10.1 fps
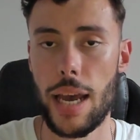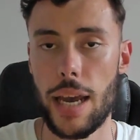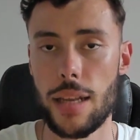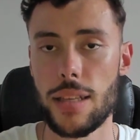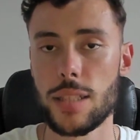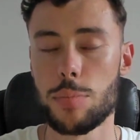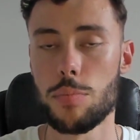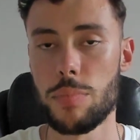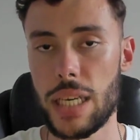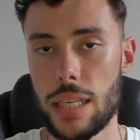and
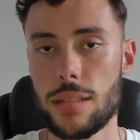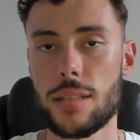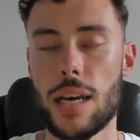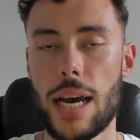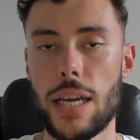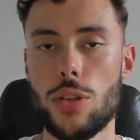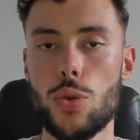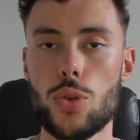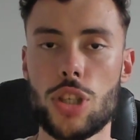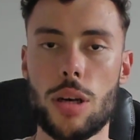this means I
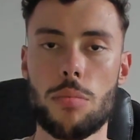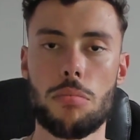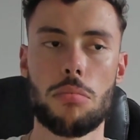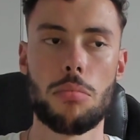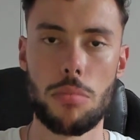do some